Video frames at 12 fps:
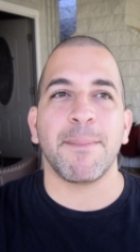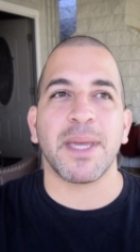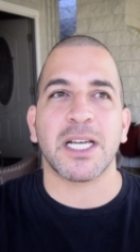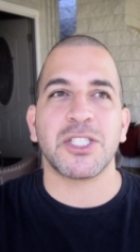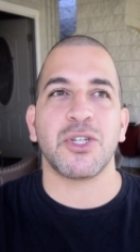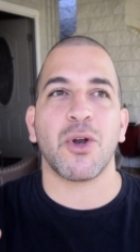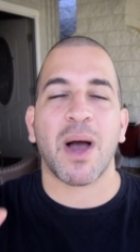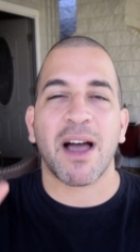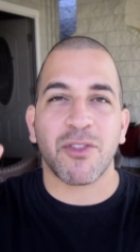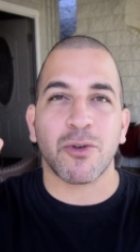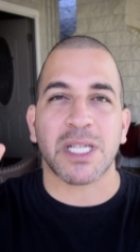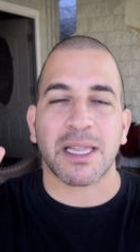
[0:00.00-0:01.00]
because you don't
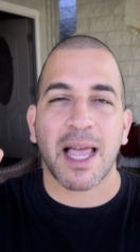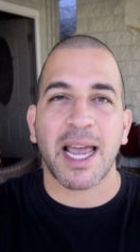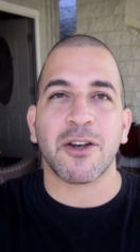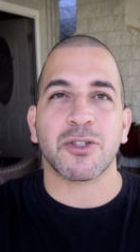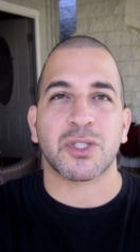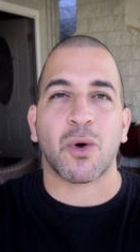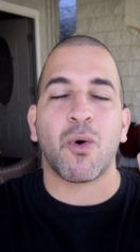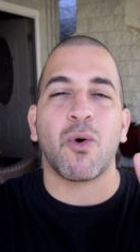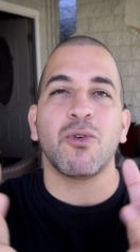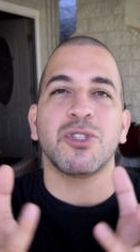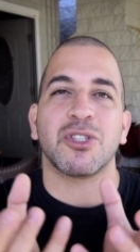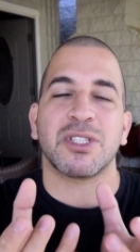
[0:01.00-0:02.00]
have those aligners to
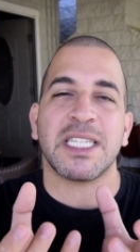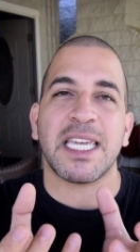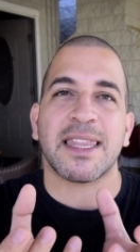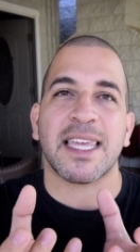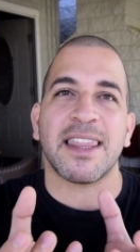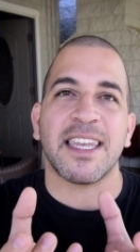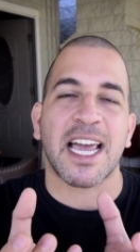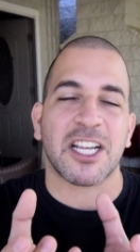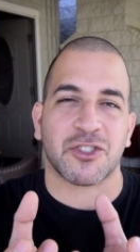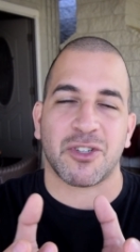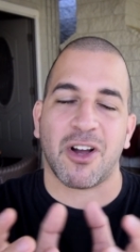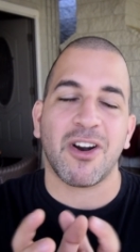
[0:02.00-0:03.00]
hold your teeth in the
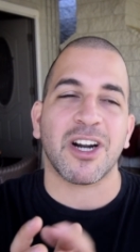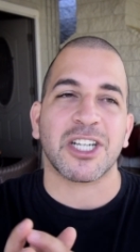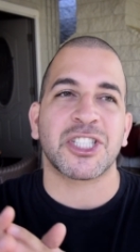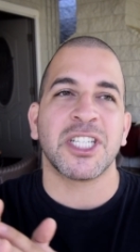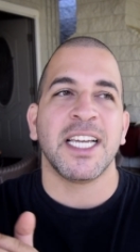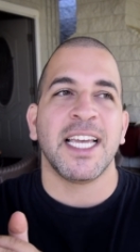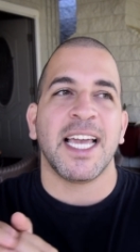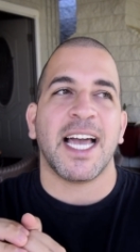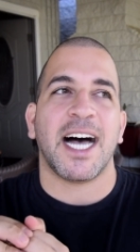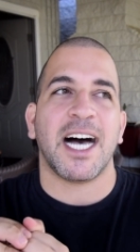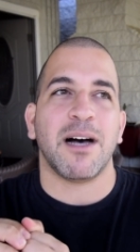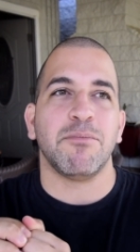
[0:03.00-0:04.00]
natural arch.
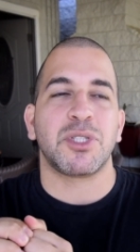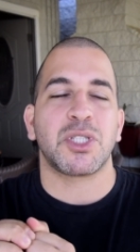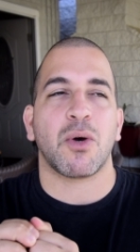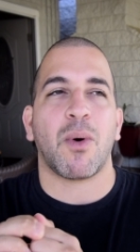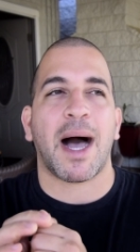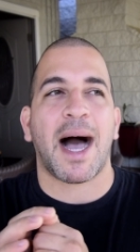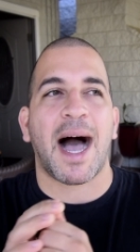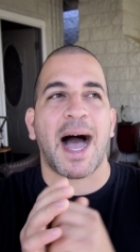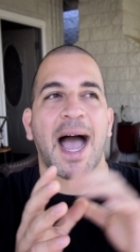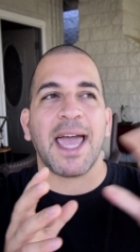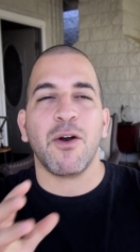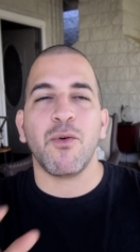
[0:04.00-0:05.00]
So
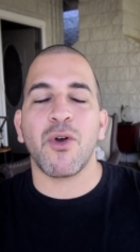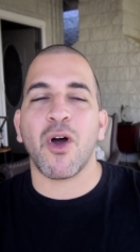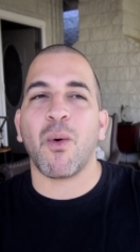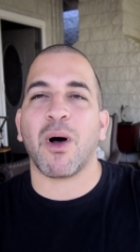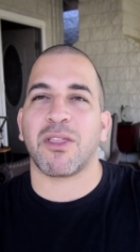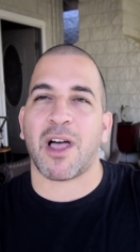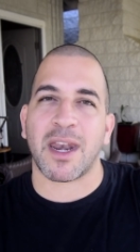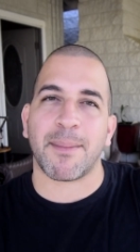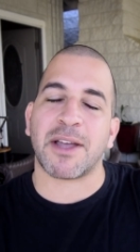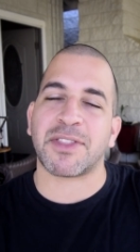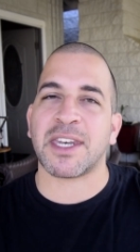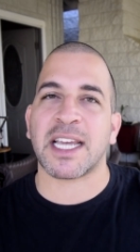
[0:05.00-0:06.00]
I don't know a lot
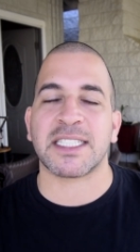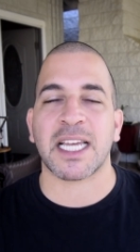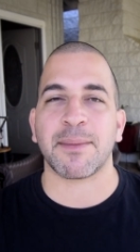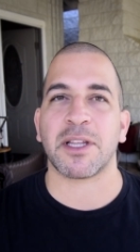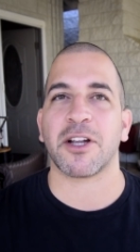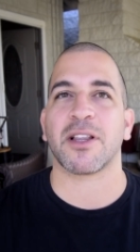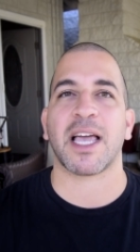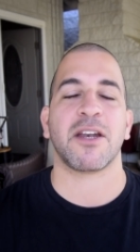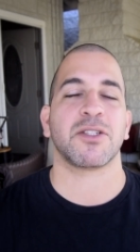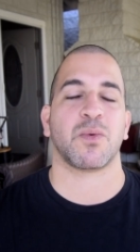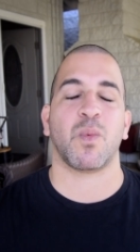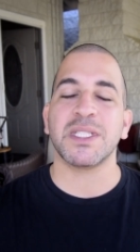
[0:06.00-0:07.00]
about the nighttime clear
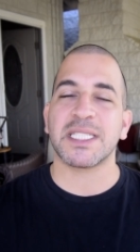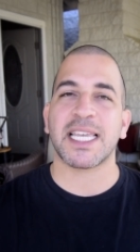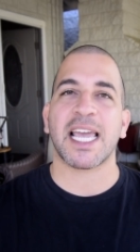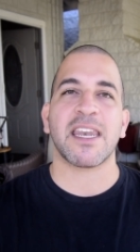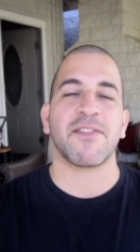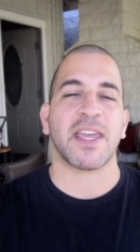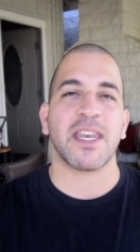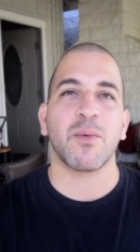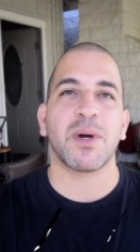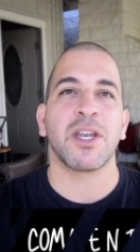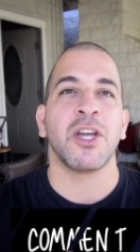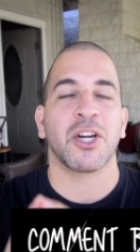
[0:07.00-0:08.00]
aligners, and once again, if
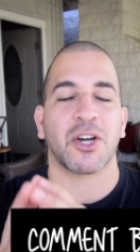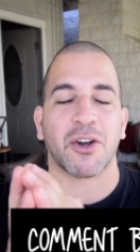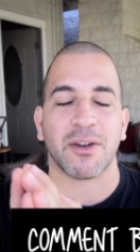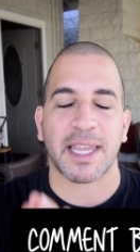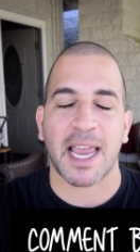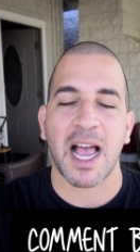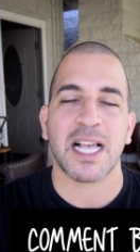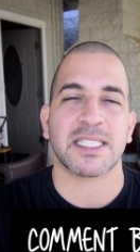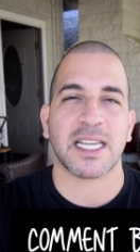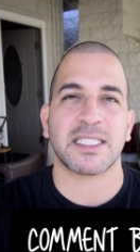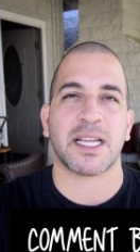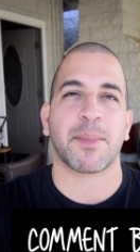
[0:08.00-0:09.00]
anyone currently has
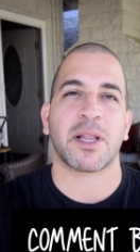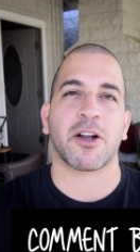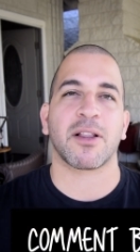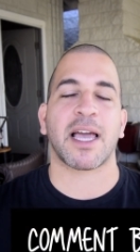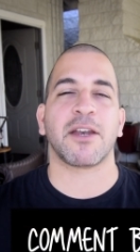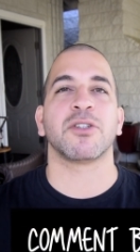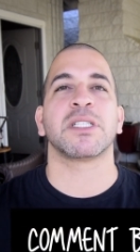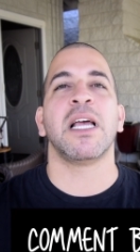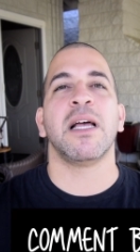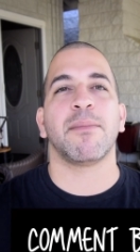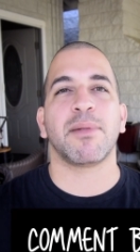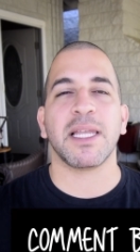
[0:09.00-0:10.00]
nighttime clear aligners,
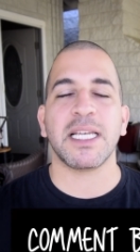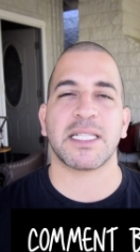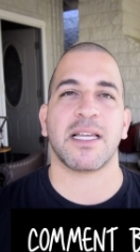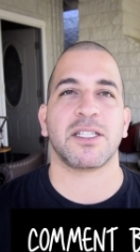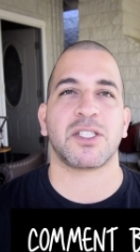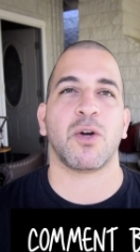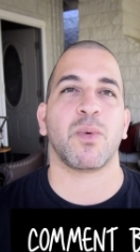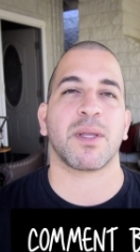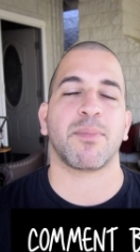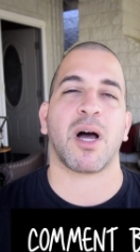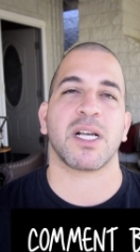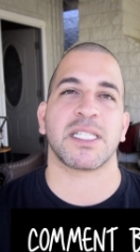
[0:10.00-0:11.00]
please let us know what
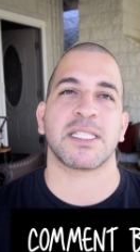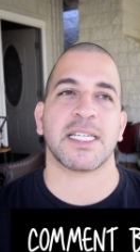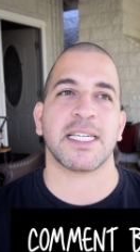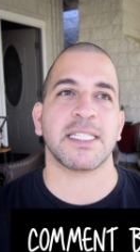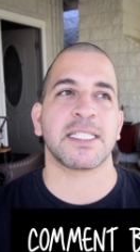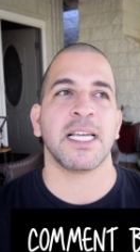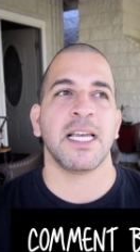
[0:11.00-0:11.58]
the process is